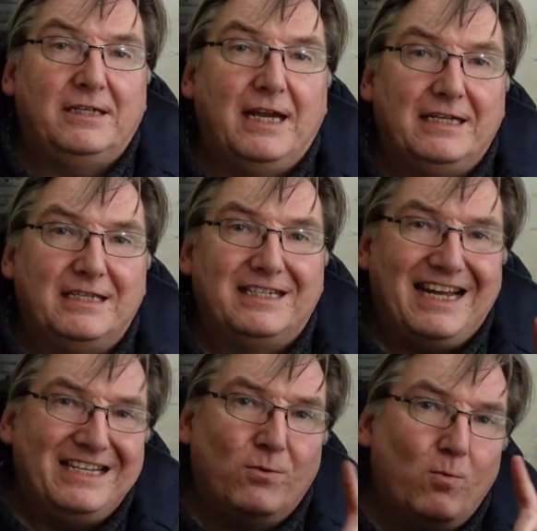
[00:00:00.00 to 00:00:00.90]
yeast
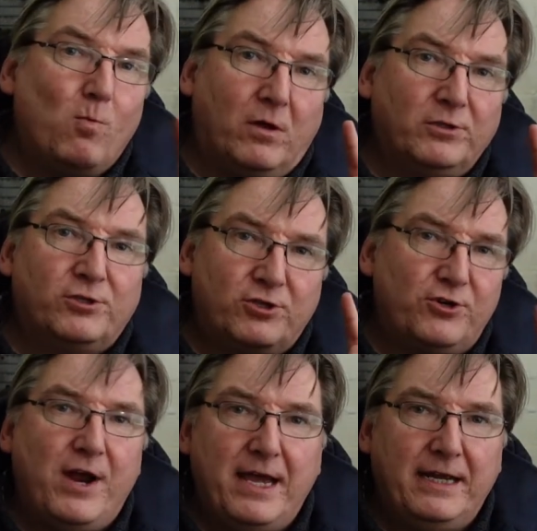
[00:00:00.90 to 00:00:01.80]
isn't one
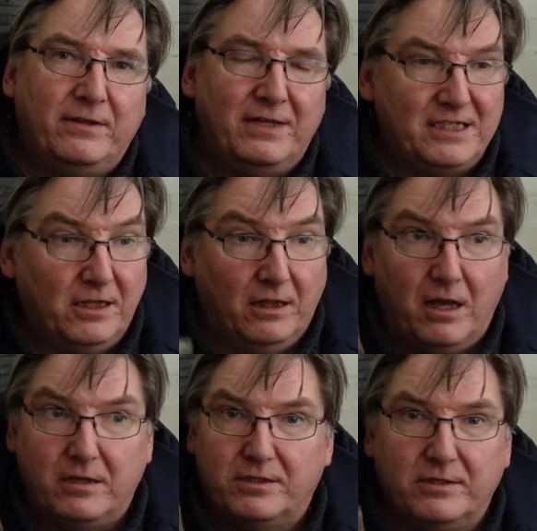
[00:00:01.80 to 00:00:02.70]
strain. There's
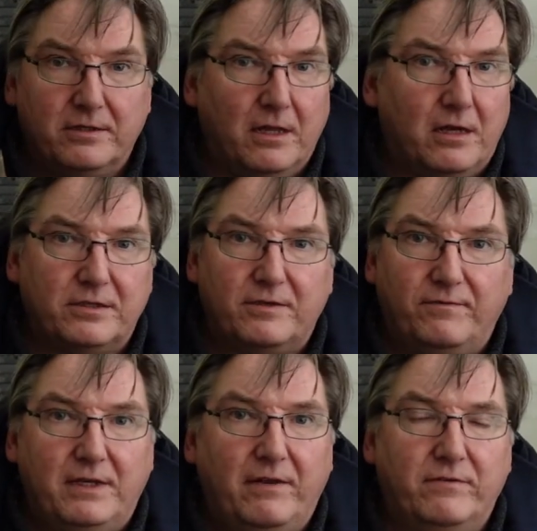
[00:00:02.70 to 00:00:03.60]
lots and lots
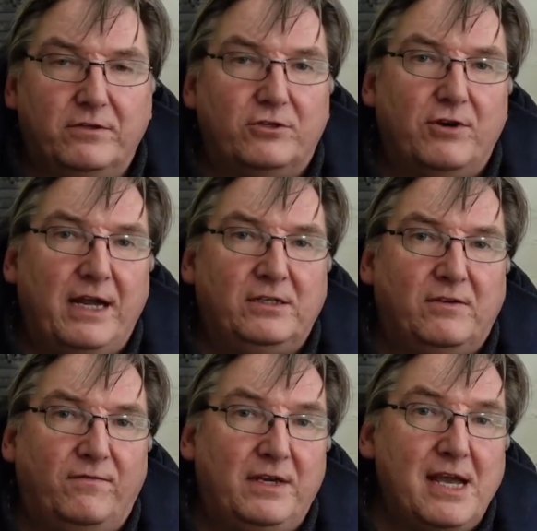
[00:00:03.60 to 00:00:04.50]
of different
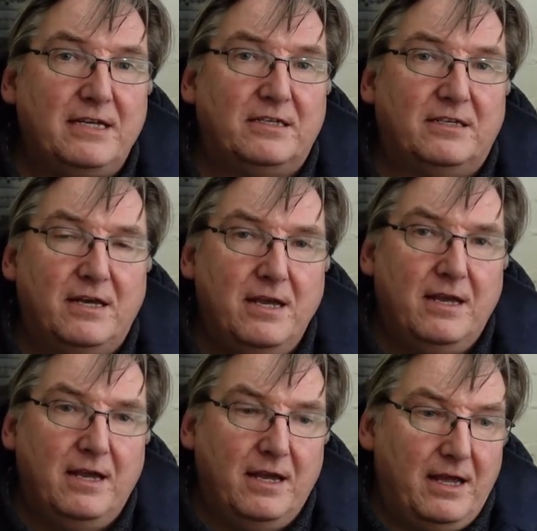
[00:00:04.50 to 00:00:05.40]
strains of yeast
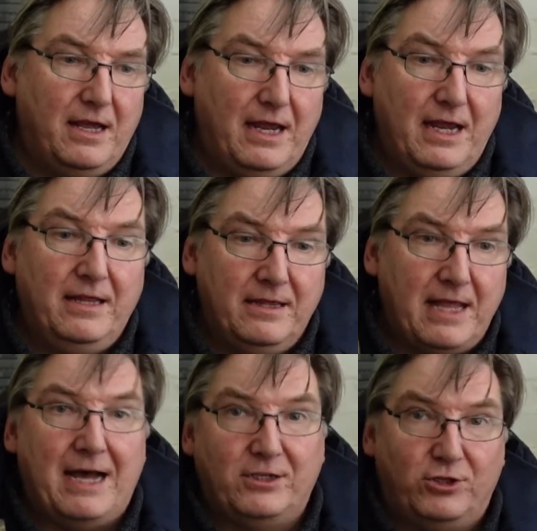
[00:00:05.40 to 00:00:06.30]
in
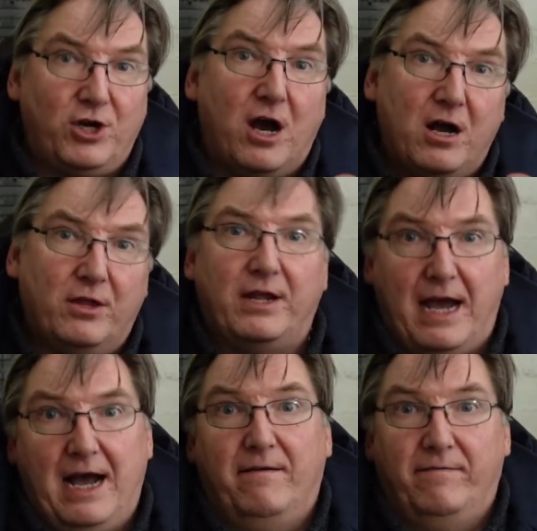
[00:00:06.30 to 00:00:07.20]
that jar that I
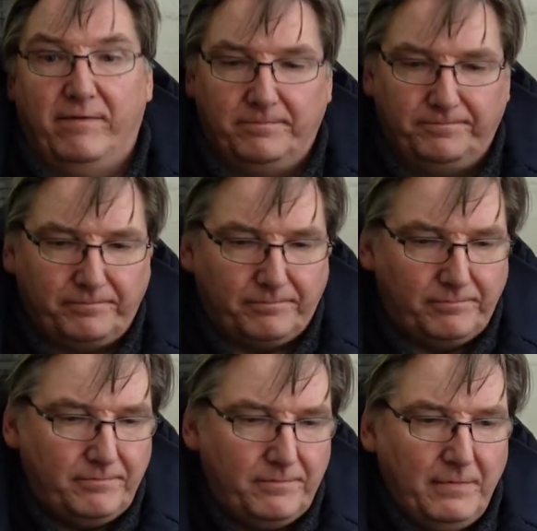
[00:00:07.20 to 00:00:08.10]
have.
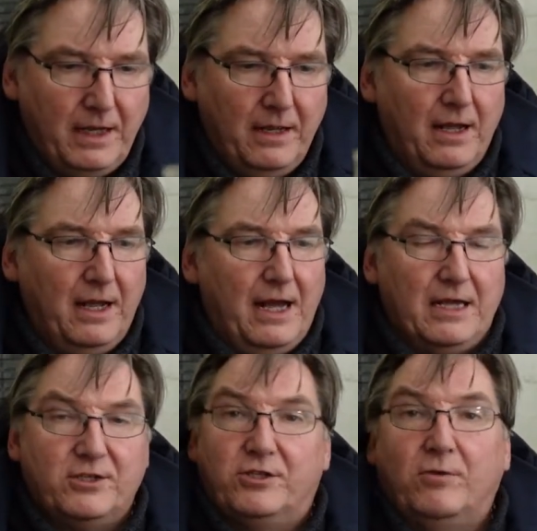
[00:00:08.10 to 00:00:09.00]

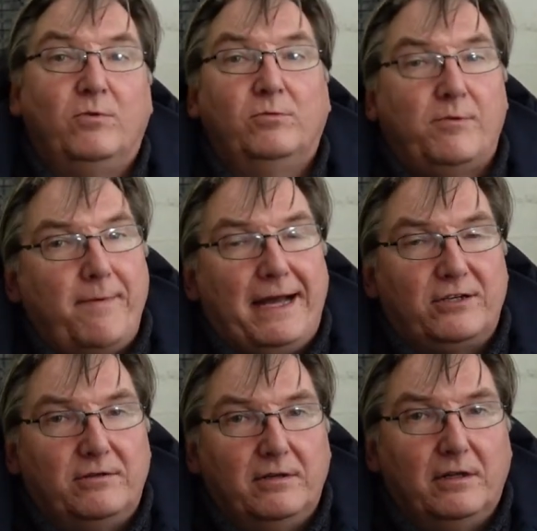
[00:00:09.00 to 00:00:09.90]
Some will be
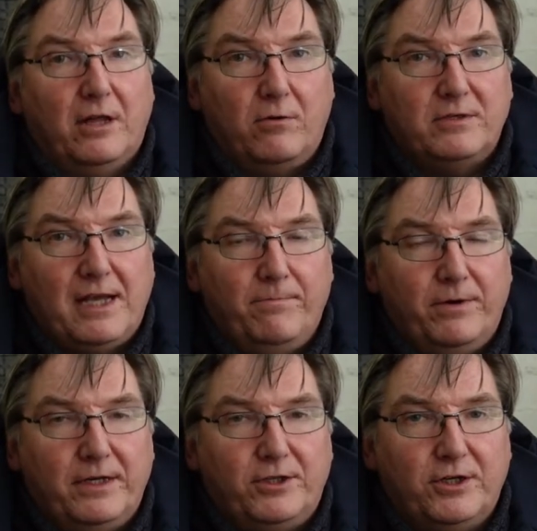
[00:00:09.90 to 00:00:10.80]
better at low
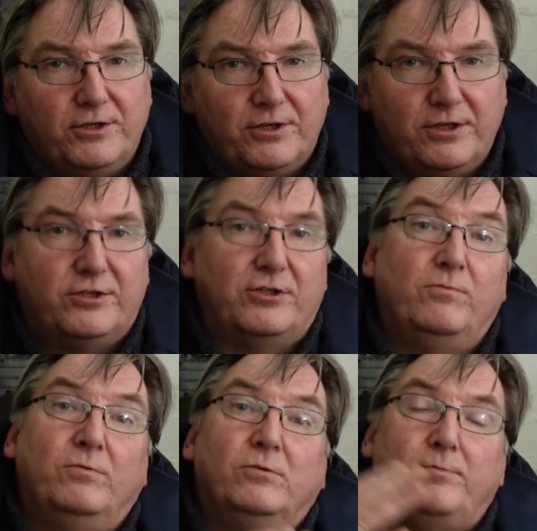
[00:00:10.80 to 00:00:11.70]
temperatures,
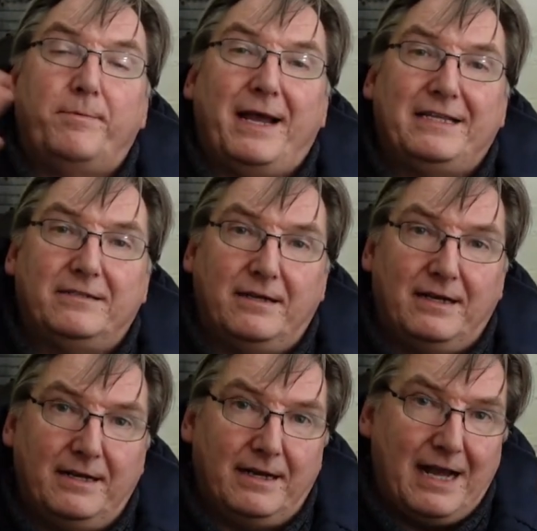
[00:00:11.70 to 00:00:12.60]
some will be better
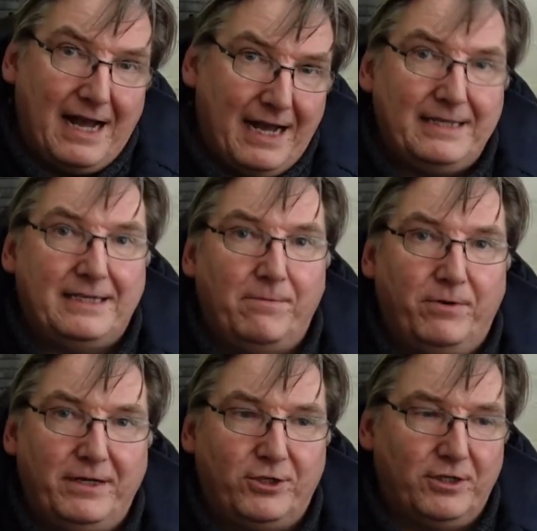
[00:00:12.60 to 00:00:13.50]
at high
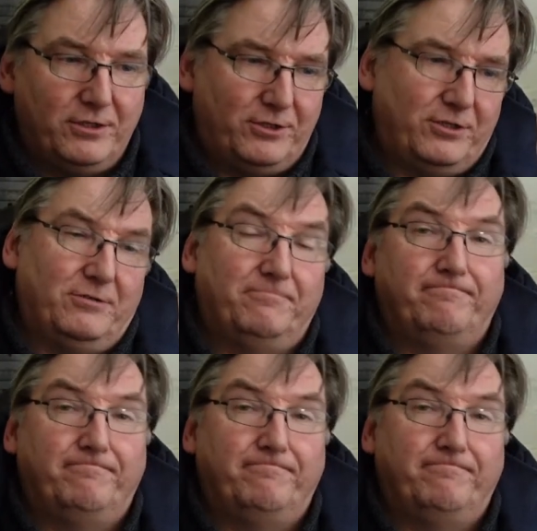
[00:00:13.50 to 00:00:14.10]
temperatures.